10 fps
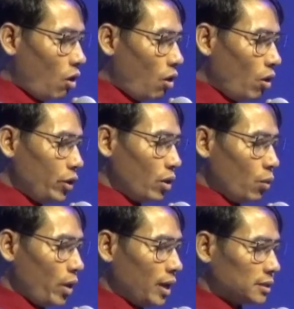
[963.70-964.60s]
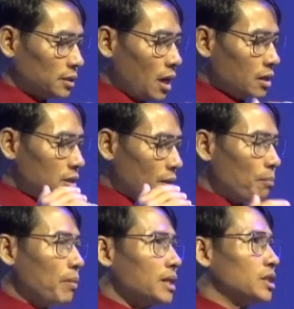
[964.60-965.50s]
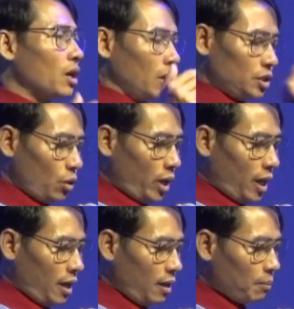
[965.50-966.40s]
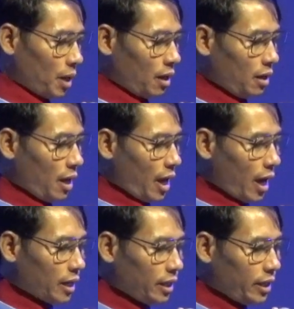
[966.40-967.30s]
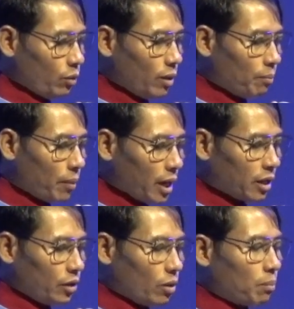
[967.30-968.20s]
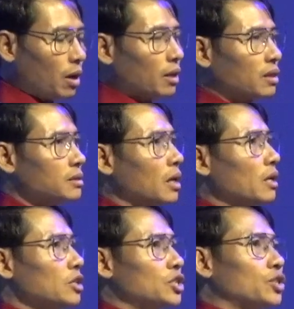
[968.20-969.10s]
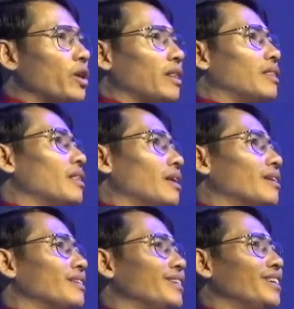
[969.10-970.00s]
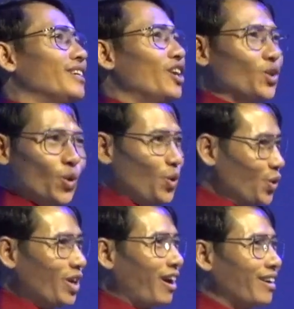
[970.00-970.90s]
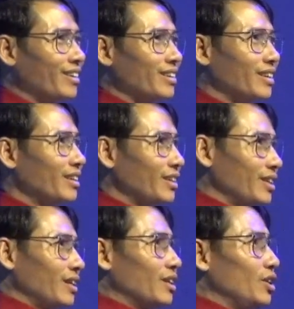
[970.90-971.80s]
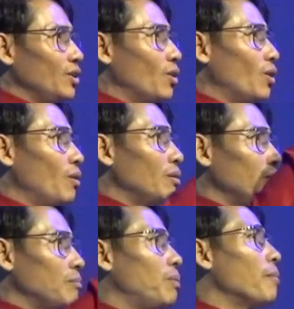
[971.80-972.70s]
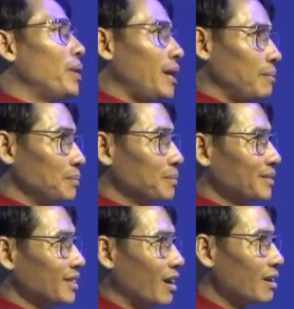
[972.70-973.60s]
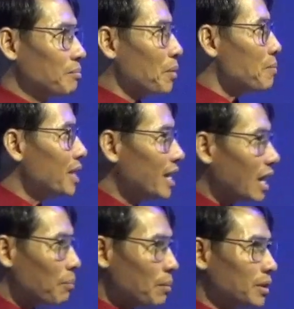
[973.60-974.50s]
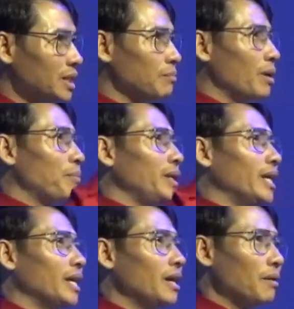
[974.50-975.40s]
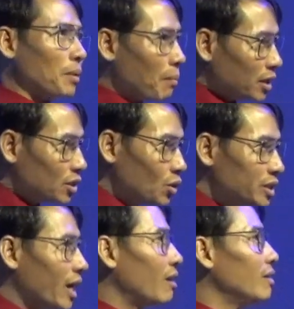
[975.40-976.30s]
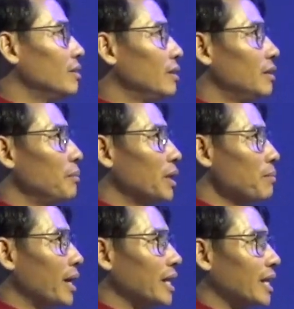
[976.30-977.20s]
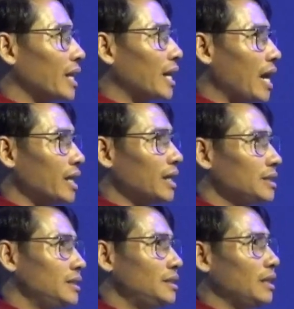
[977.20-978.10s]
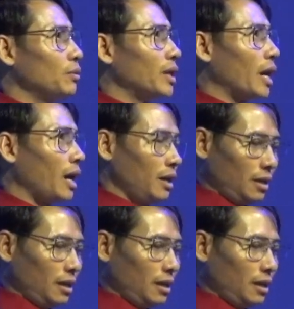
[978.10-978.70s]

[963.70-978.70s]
all your ways submit to him and he will make your path straight. Lo lo la no bumpy no be me let up me tip bumpy ne ba pass slow down me de me na ka ne ti wa da